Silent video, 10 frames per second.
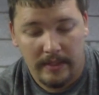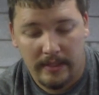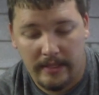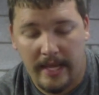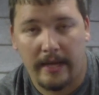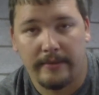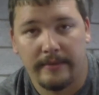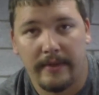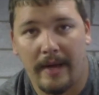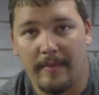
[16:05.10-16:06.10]
Yeah,
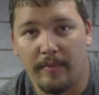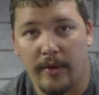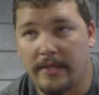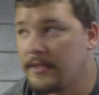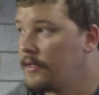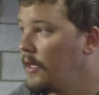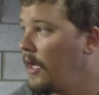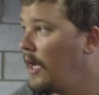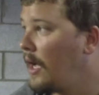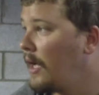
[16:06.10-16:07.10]
I'm impressed.
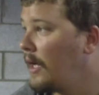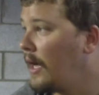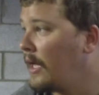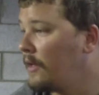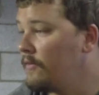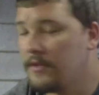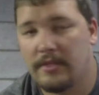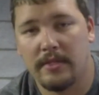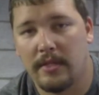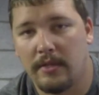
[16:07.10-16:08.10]
I love
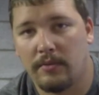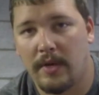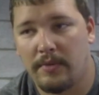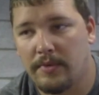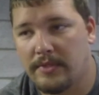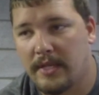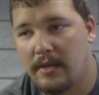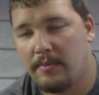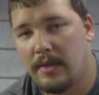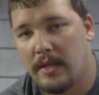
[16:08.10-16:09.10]
this little rod and reel
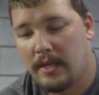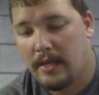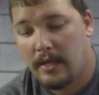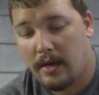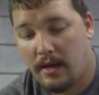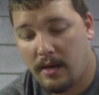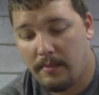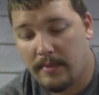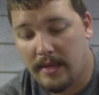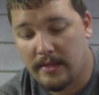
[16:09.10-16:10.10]
setup.
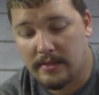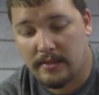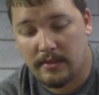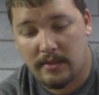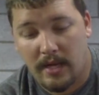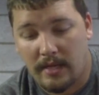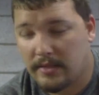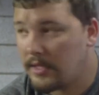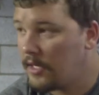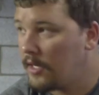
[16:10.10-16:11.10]
It has
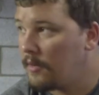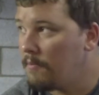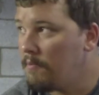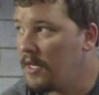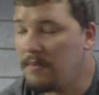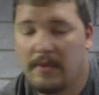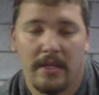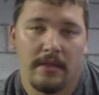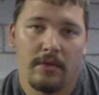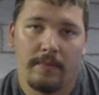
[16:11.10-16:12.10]
caught
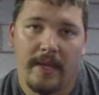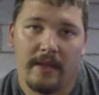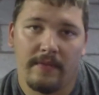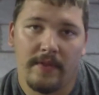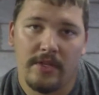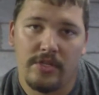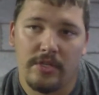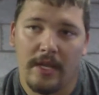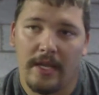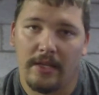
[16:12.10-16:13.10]
many little panfish
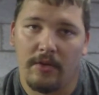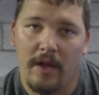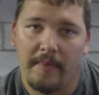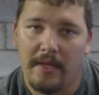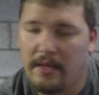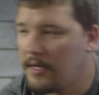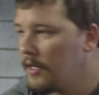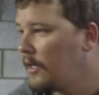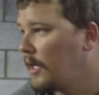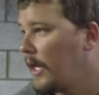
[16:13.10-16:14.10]
and crappie,
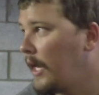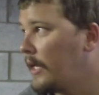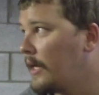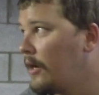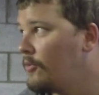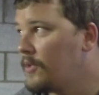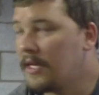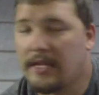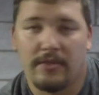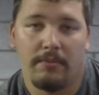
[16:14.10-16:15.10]
and I hope to
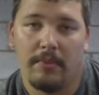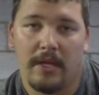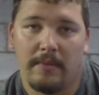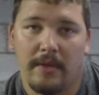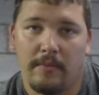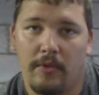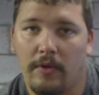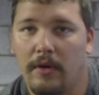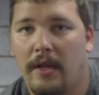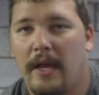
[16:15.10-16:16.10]
catch many
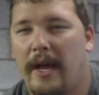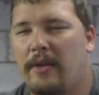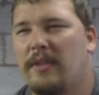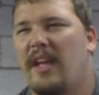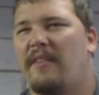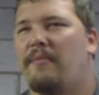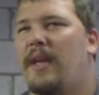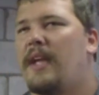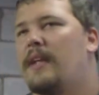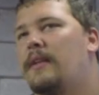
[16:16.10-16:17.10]
more. I don't think I've
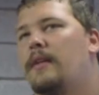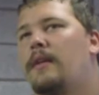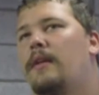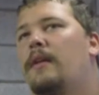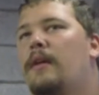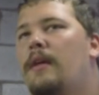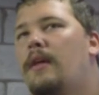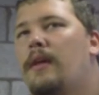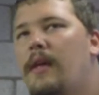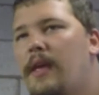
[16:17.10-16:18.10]
made
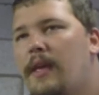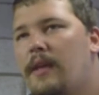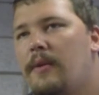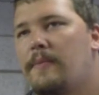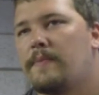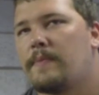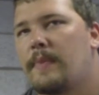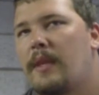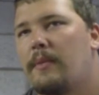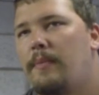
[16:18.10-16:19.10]
a
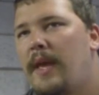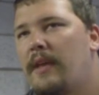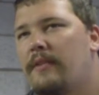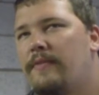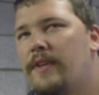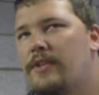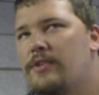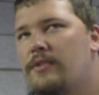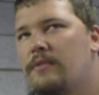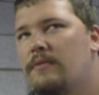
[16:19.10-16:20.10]

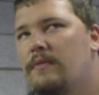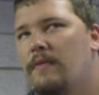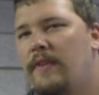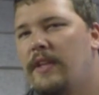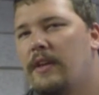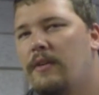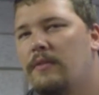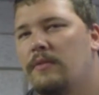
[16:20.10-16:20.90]
panfish video.